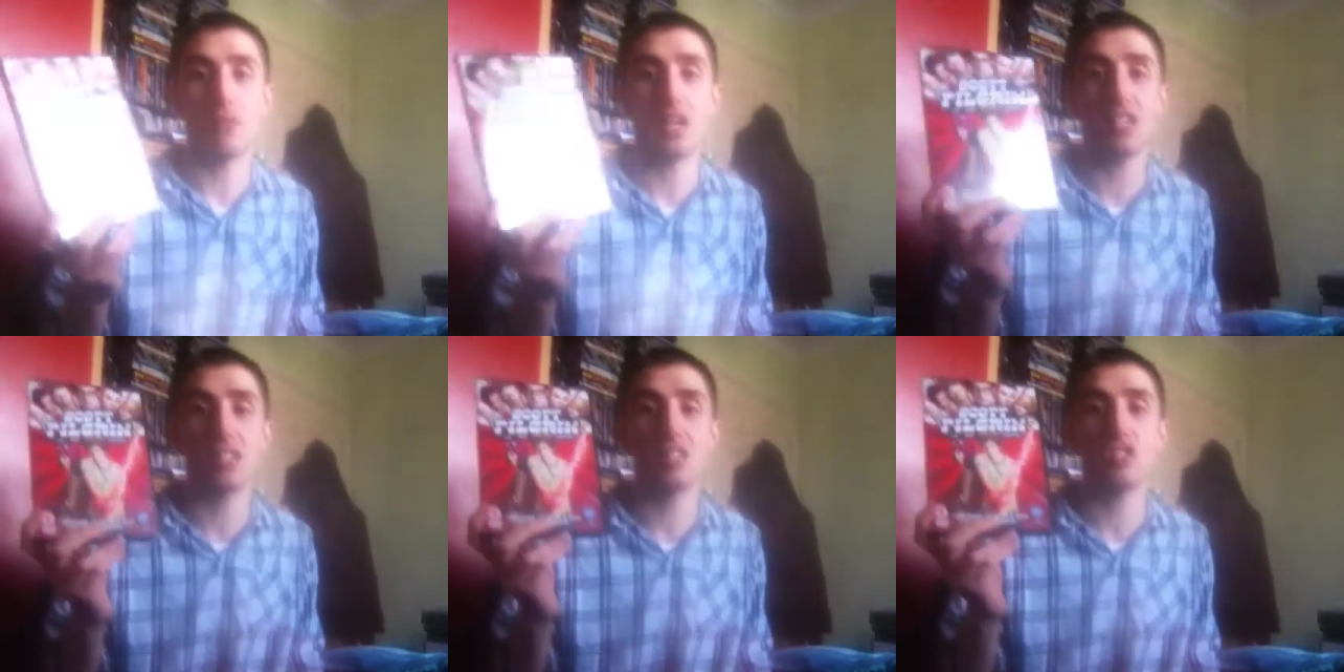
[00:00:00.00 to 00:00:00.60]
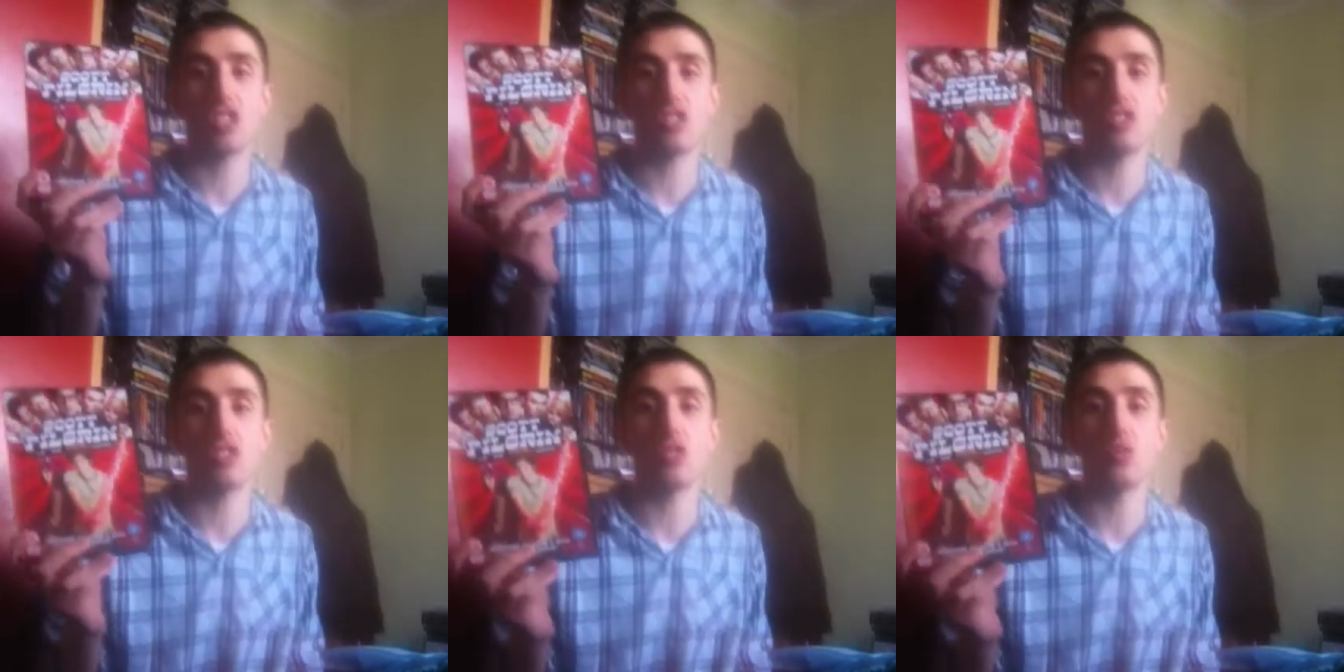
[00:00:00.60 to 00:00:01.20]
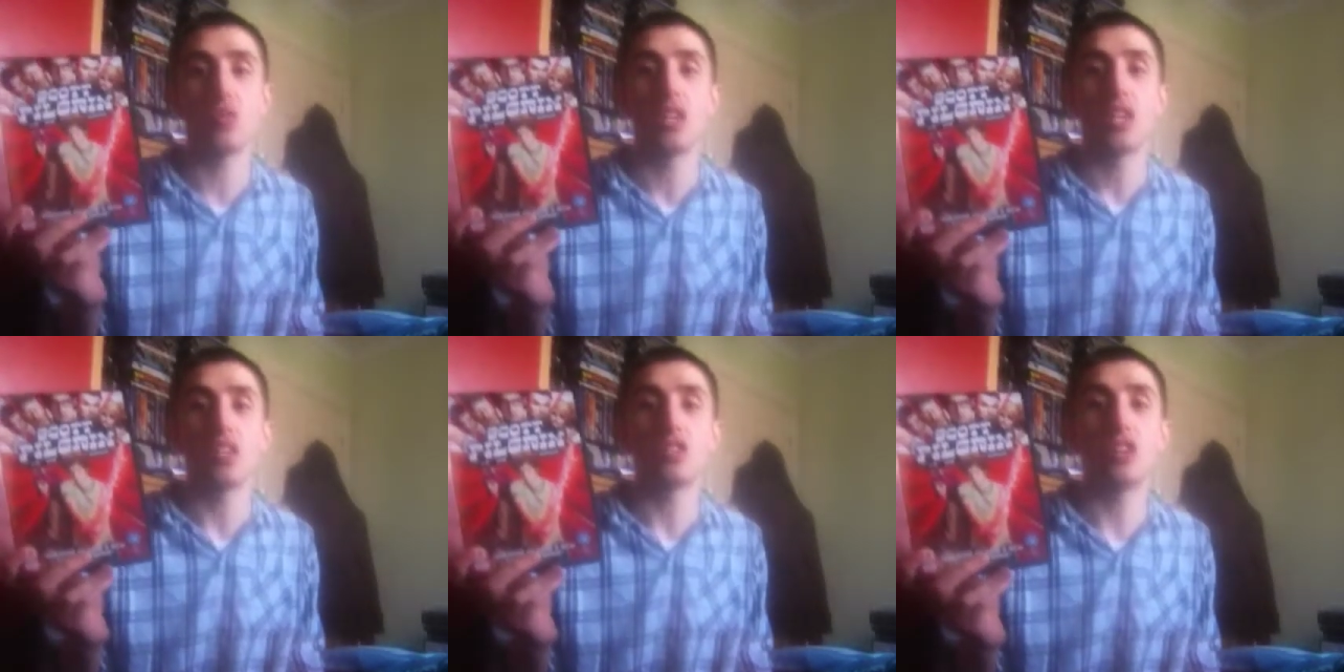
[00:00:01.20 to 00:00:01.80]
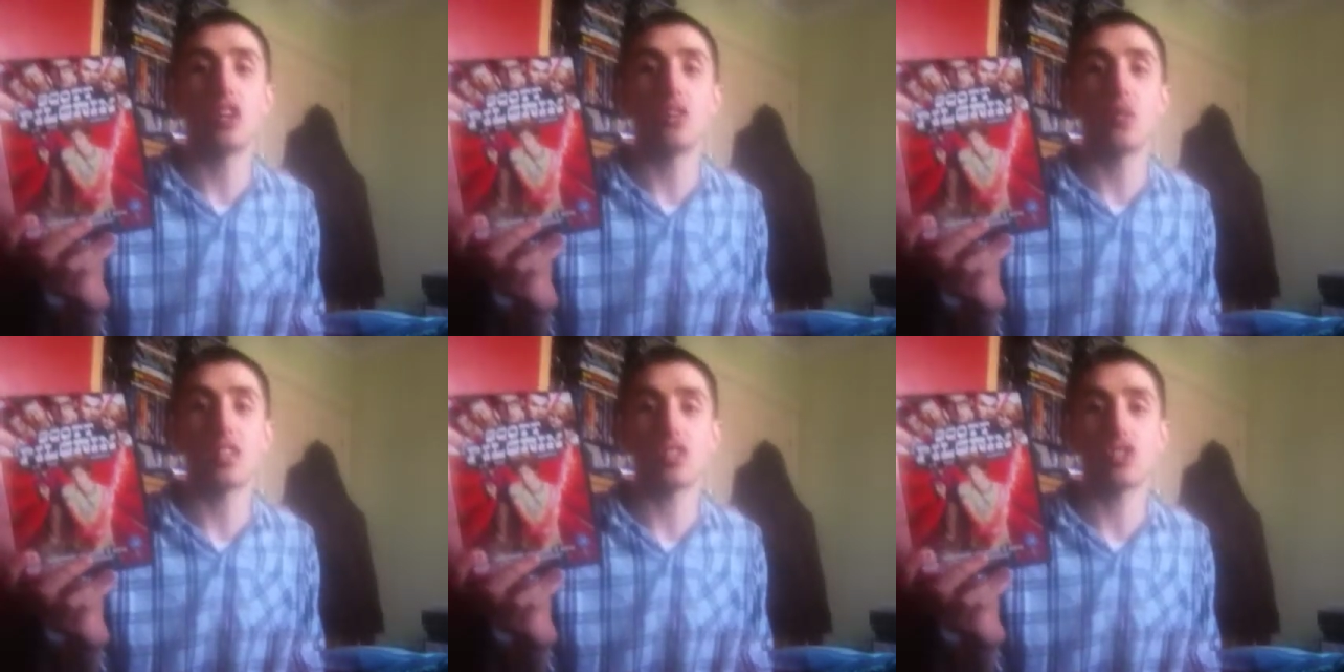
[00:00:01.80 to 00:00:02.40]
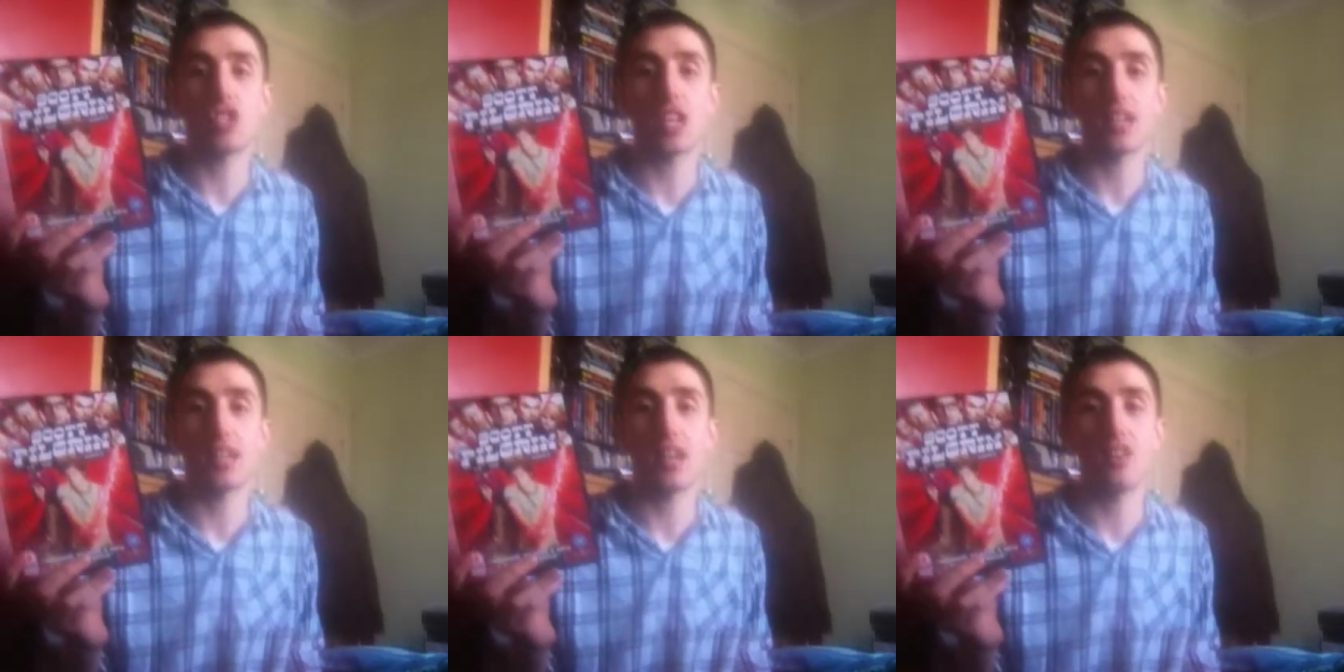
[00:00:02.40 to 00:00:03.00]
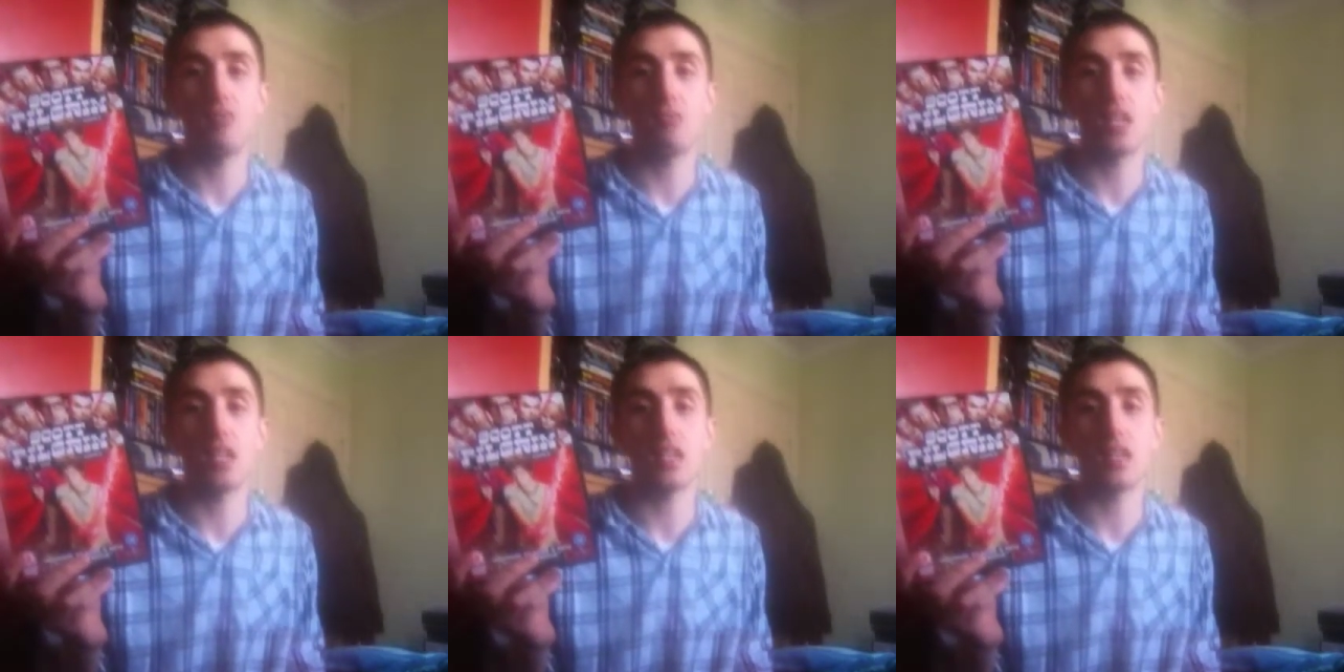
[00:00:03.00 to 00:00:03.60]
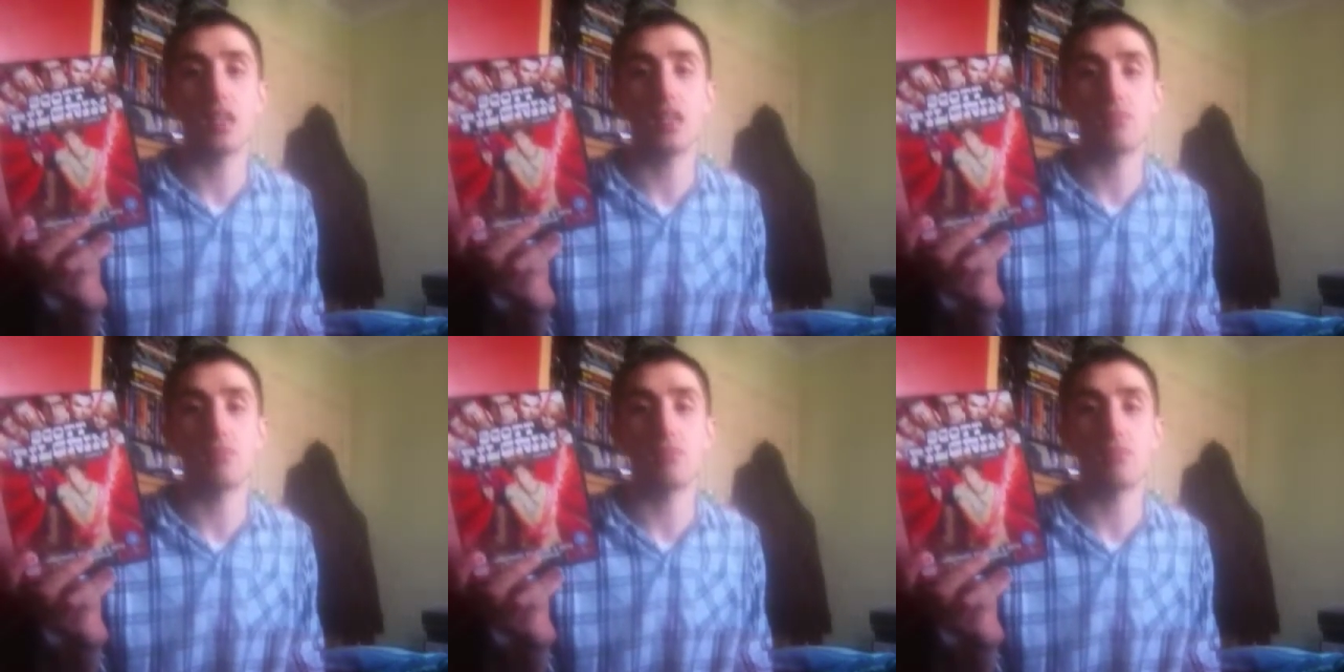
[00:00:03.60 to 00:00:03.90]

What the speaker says: I suggest you go and check out my